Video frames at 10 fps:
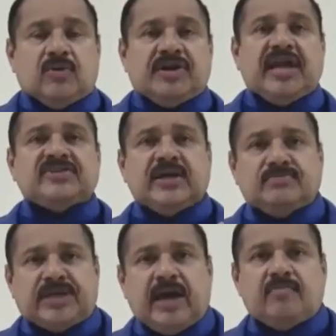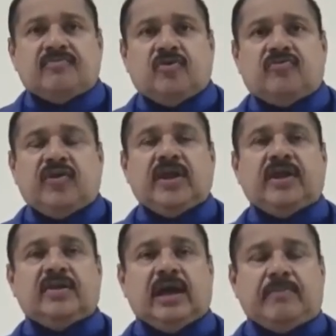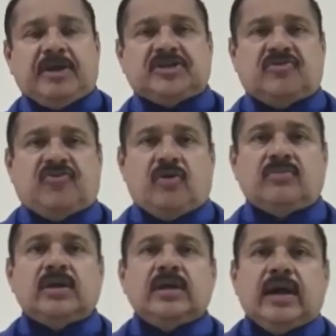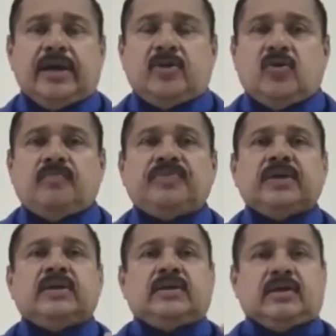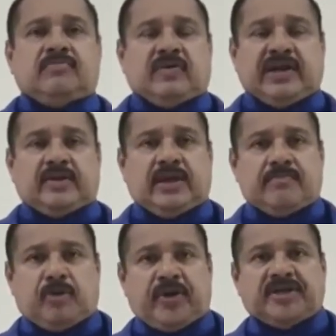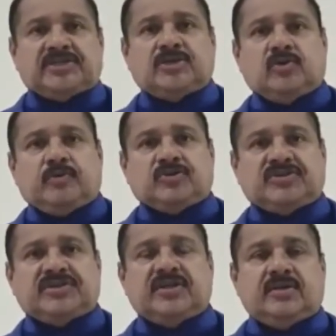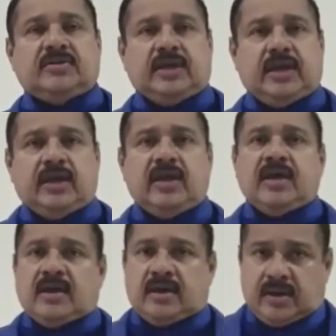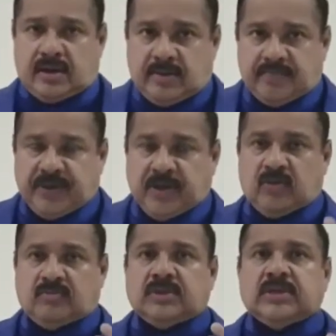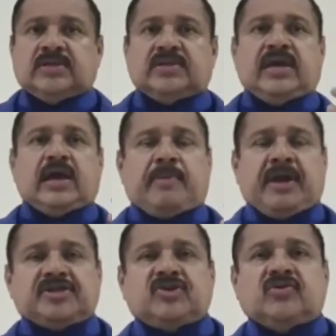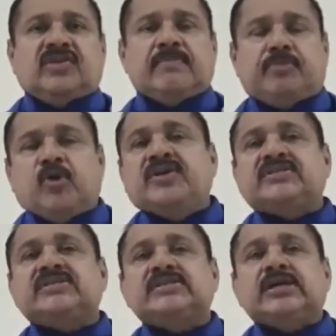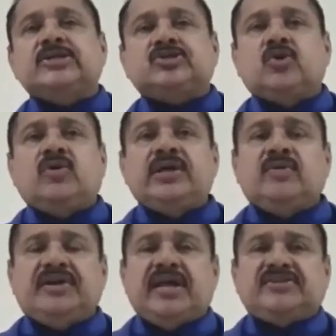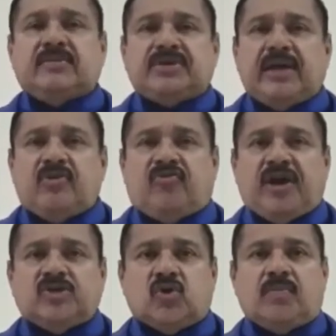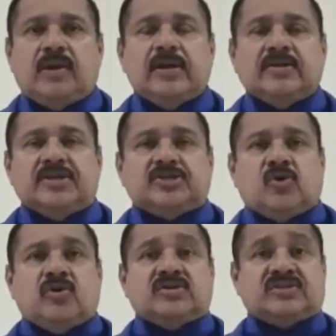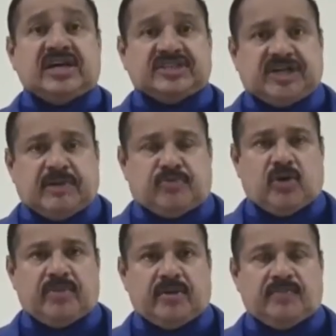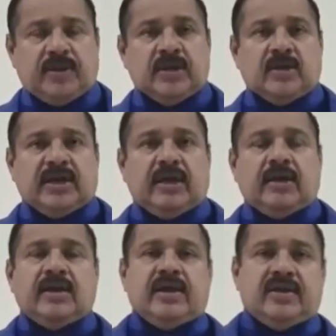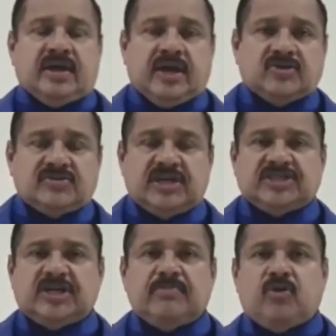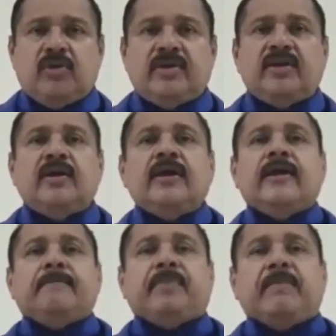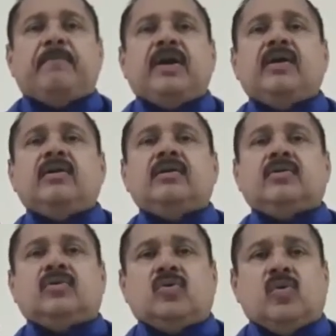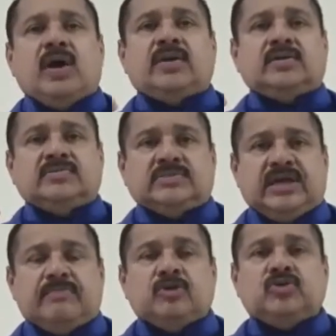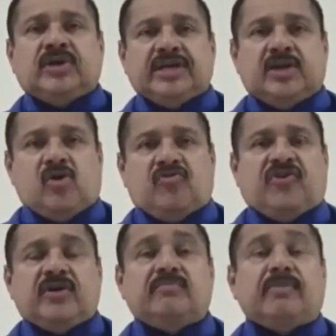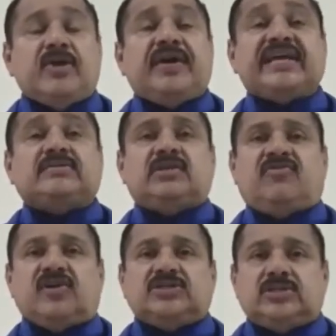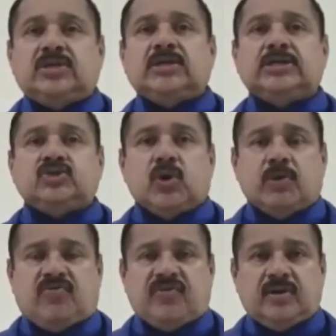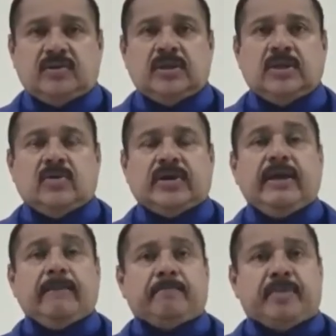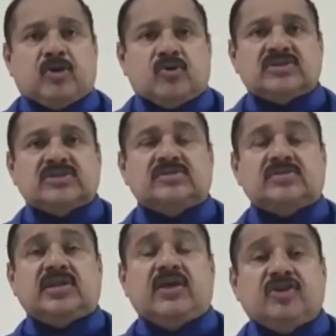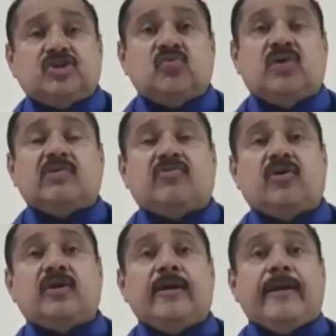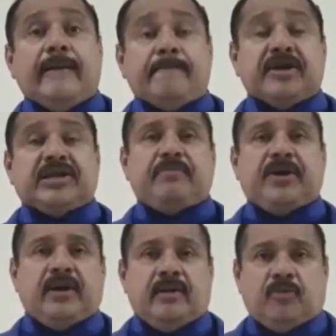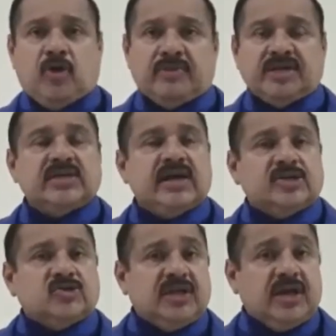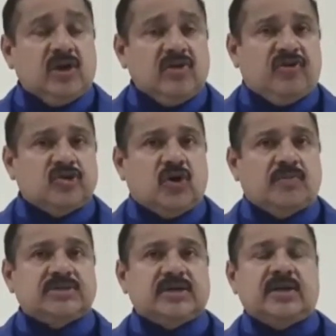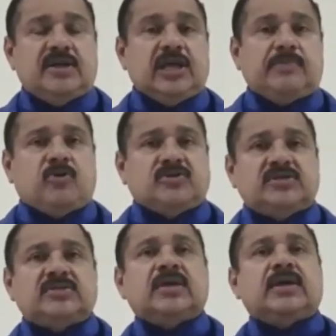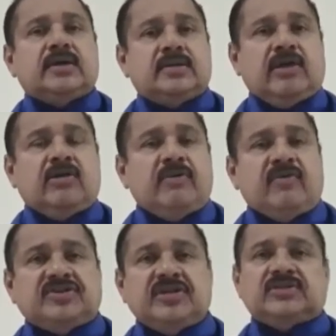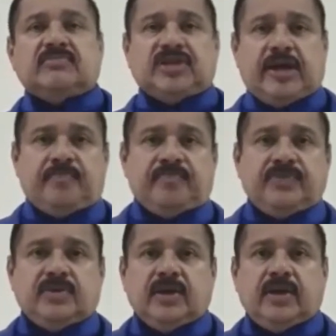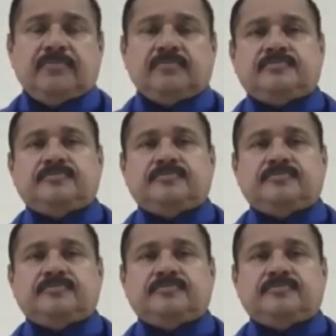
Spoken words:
will take some time for filling in the application form, and the employers processing the the application of the employees, and so it will take some time to find job. This is called search unemployment. Okay, in the case of search unemployment, people who are able to get an offer may not accept the first job offer, okay, because they wish to work for better paid employment, and so they are looking for jobs, and in that process they will be wasting some time. Okay,